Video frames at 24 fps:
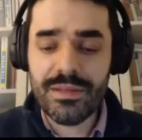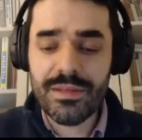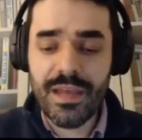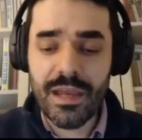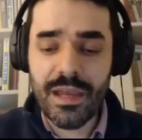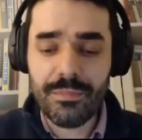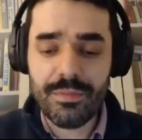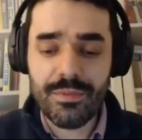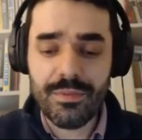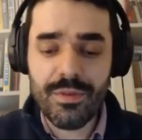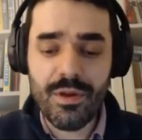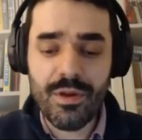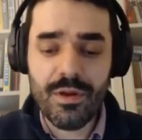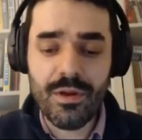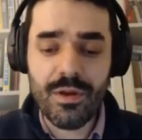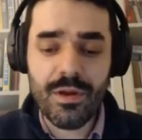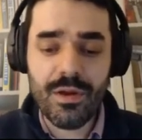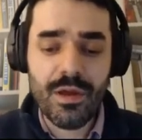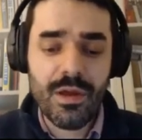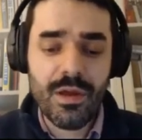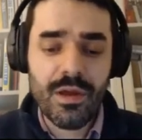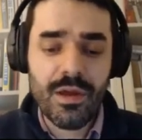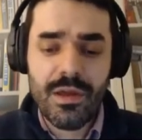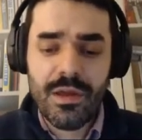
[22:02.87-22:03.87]
type the
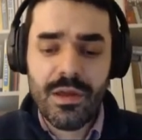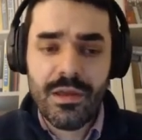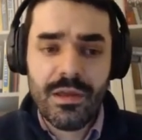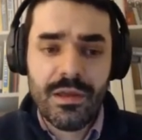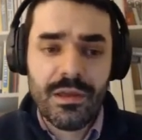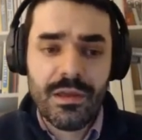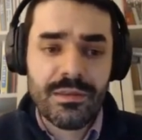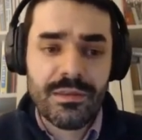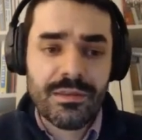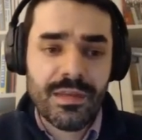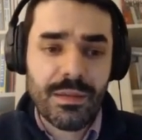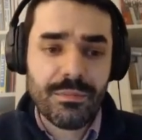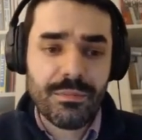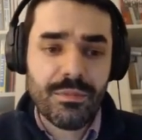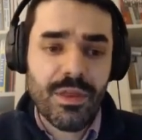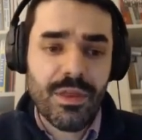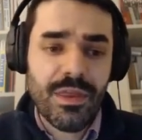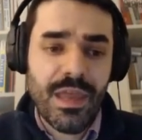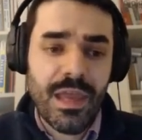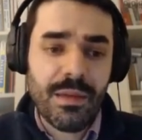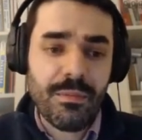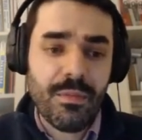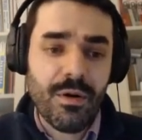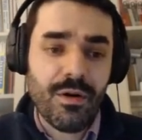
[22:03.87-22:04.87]

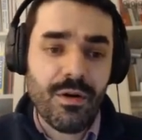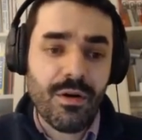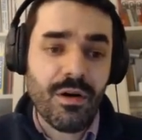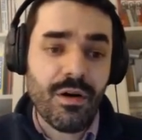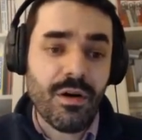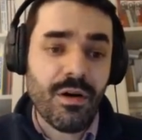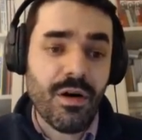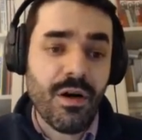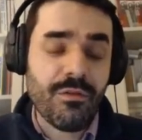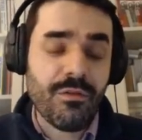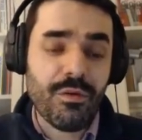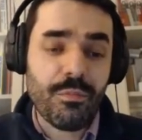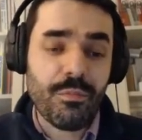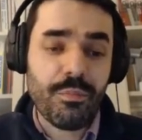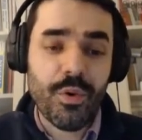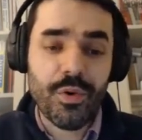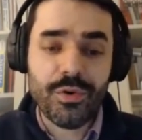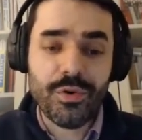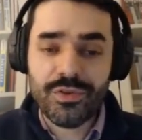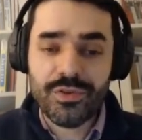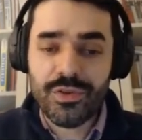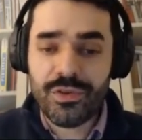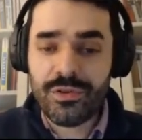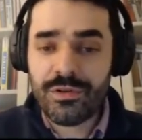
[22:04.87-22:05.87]
name of a
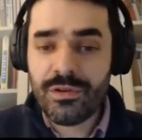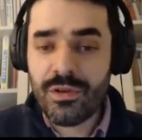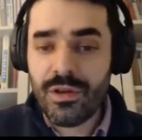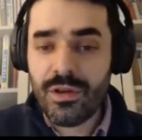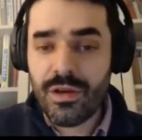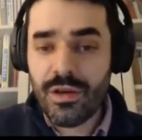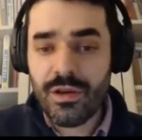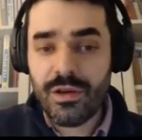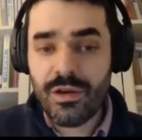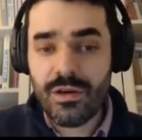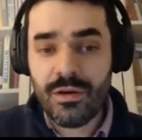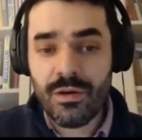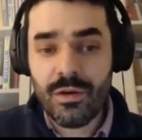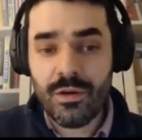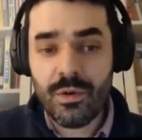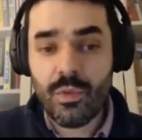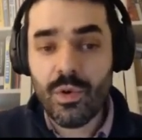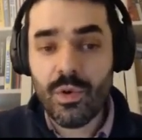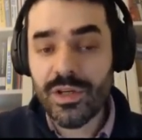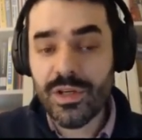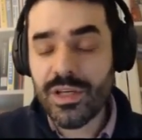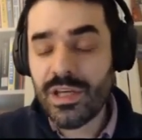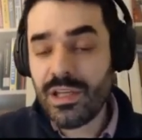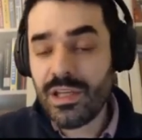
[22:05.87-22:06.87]
person
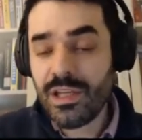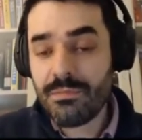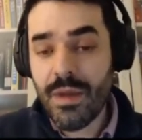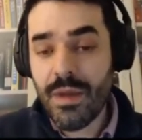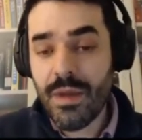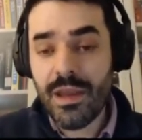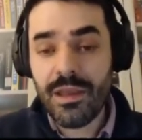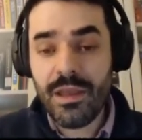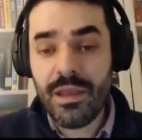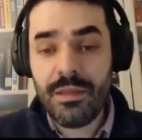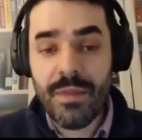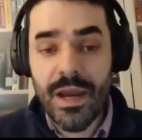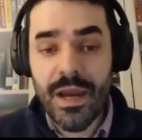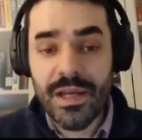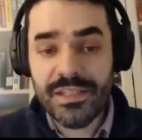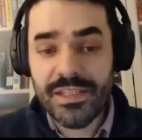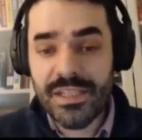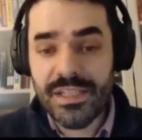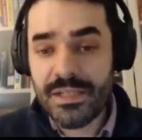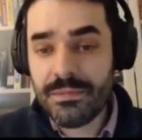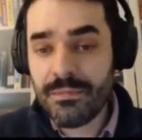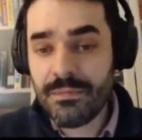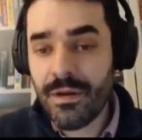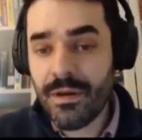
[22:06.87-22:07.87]
working in my
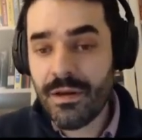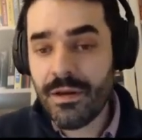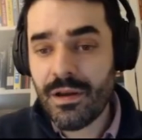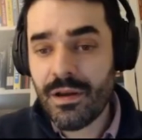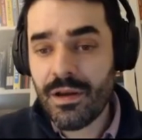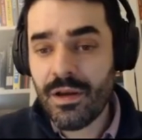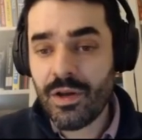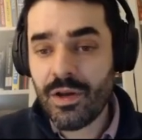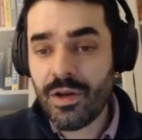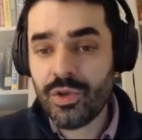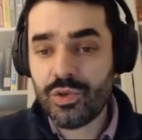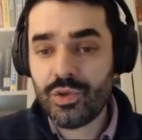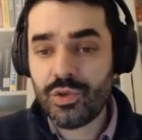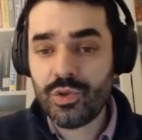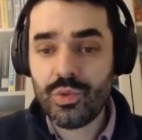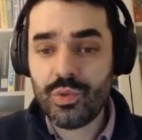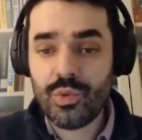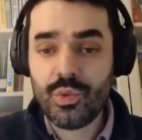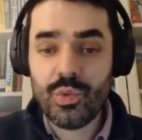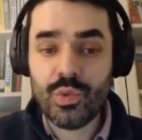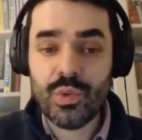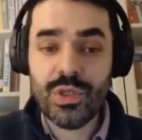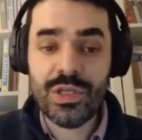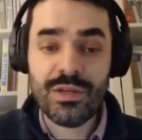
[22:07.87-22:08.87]
team
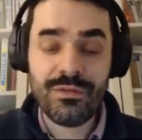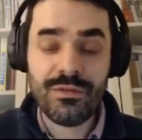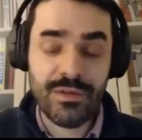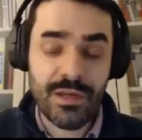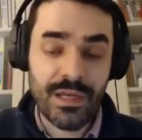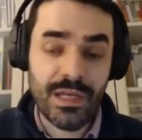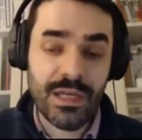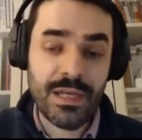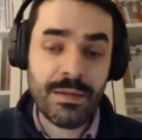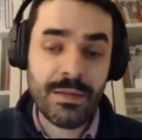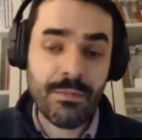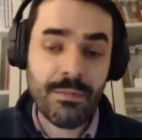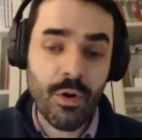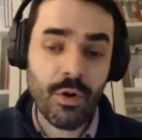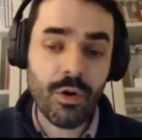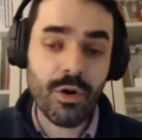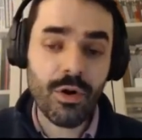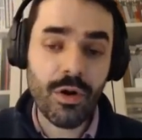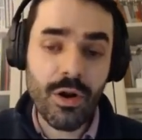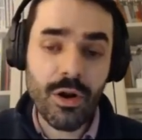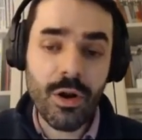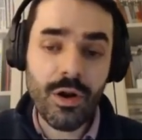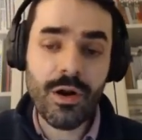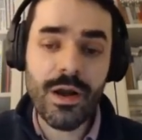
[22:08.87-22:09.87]
to give him or
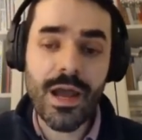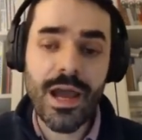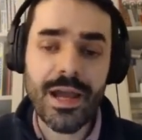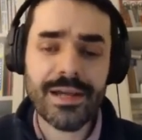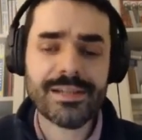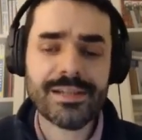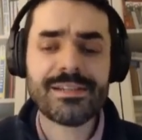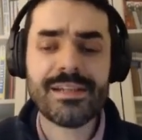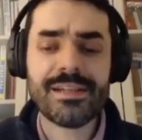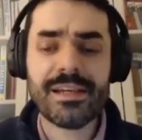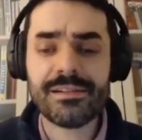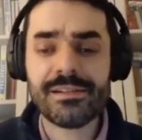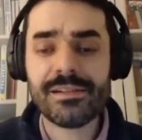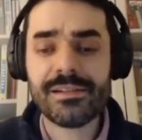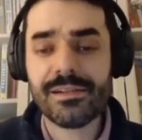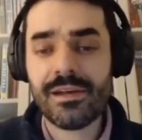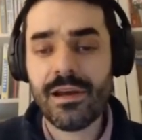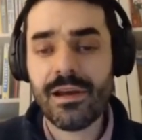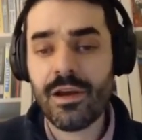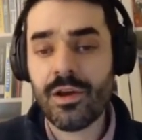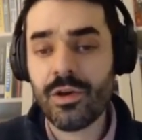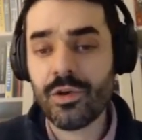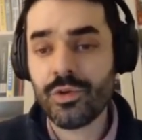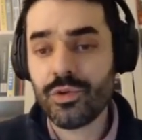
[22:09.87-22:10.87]
her access
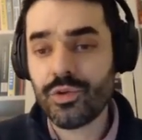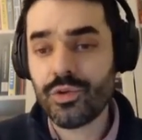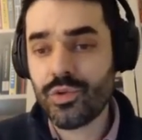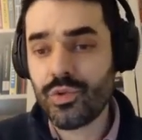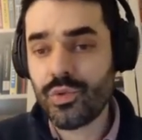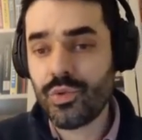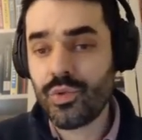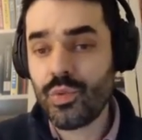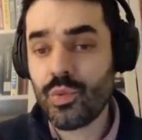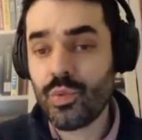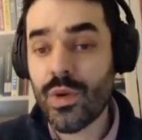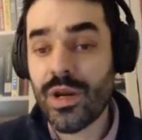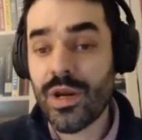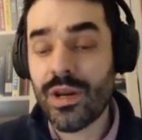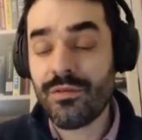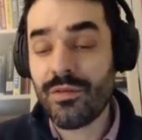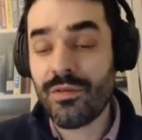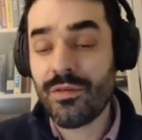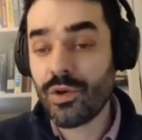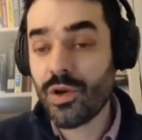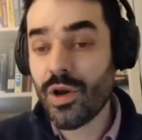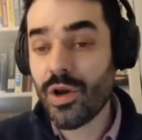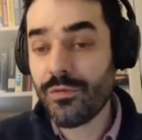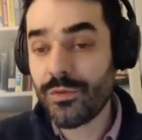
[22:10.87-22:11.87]
to what I've
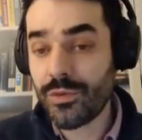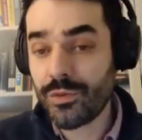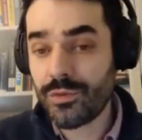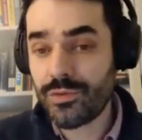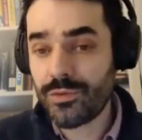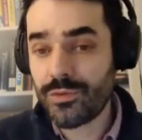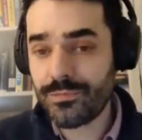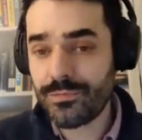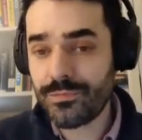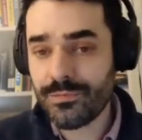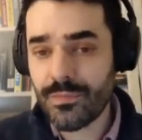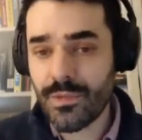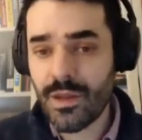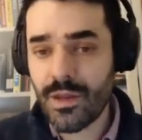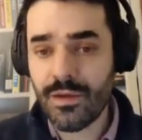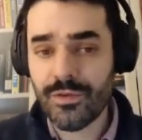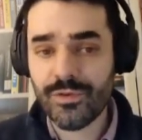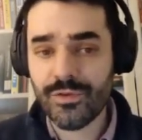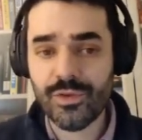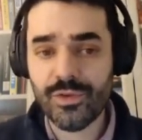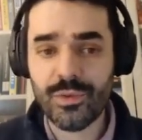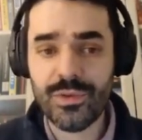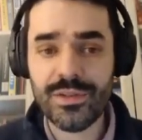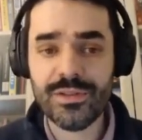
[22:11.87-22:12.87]
uncovered.
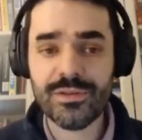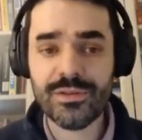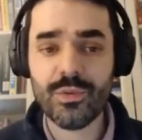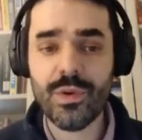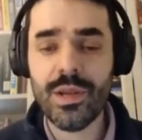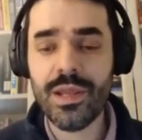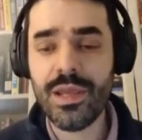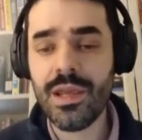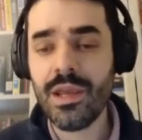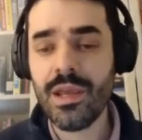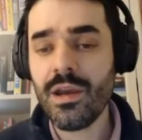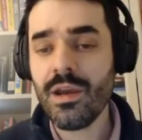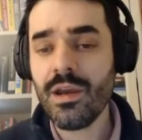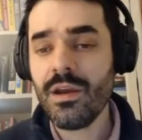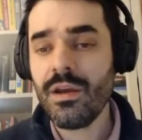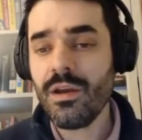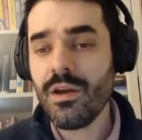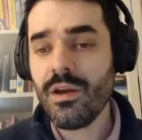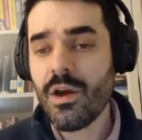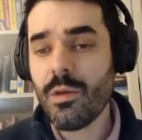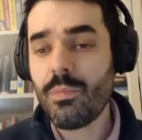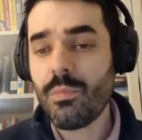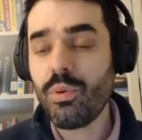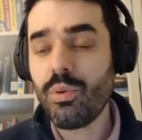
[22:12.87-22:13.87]
So it's really
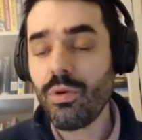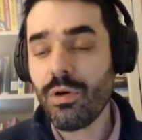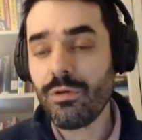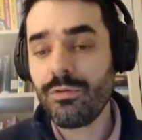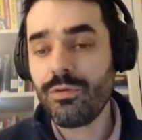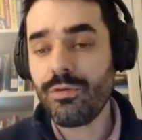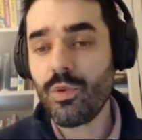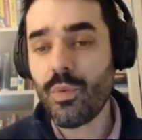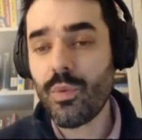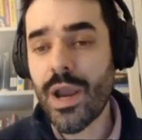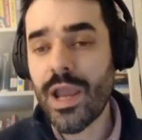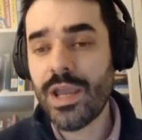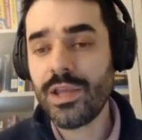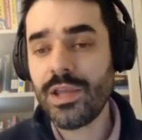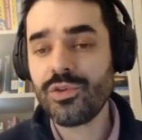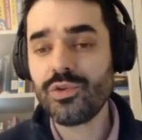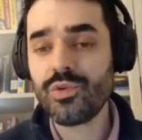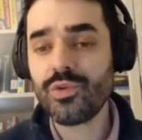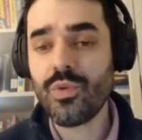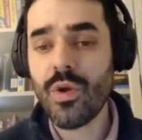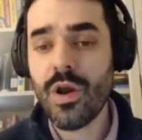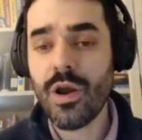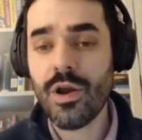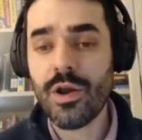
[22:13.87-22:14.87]
a powerful way
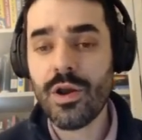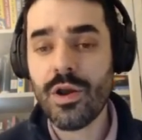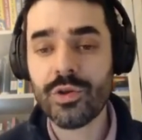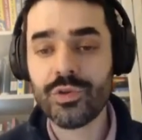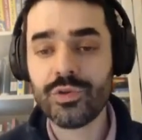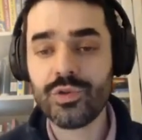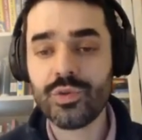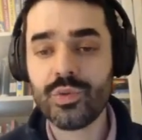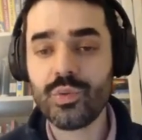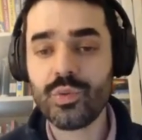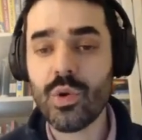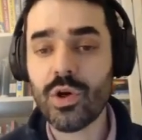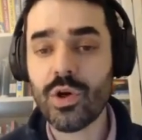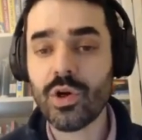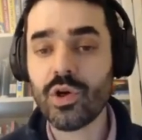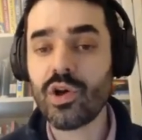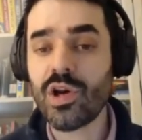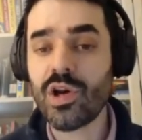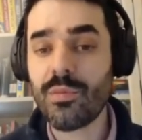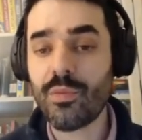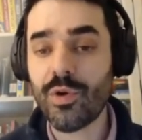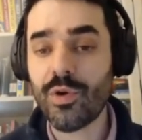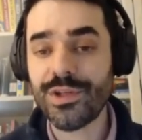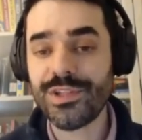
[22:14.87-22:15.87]
to work
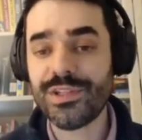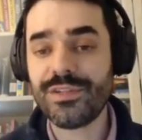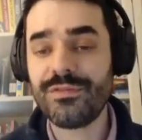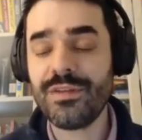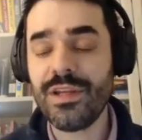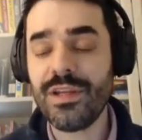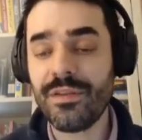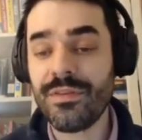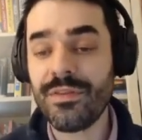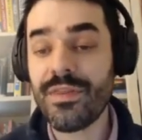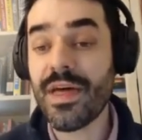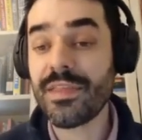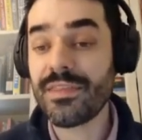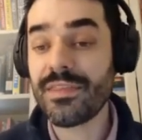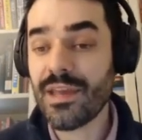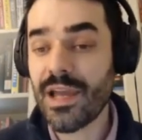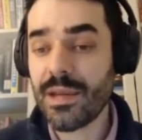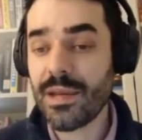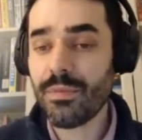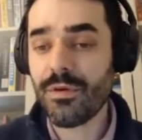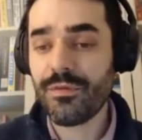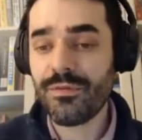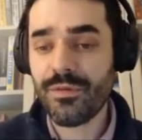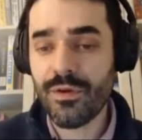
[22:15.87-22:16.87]
collaboratively on that
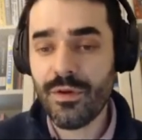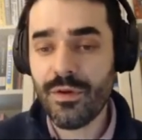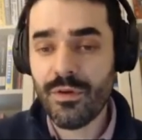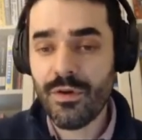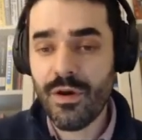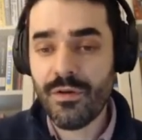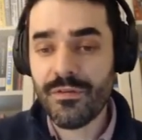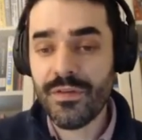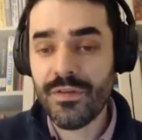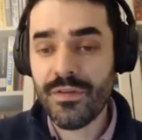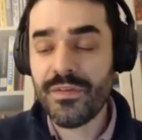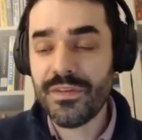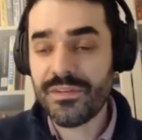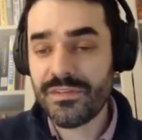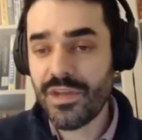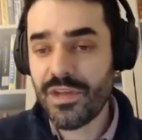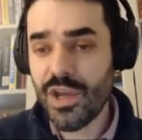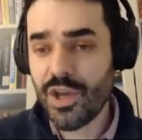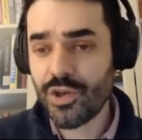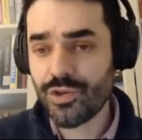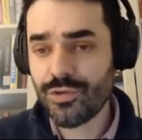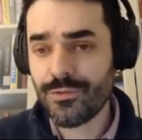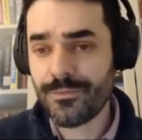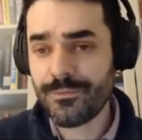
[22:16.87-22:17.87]
type of
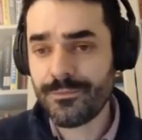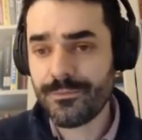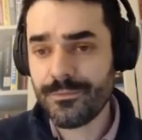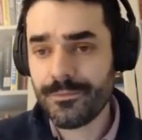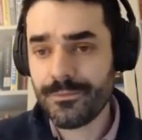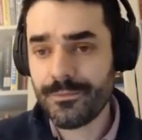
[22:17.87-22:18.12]
investigation.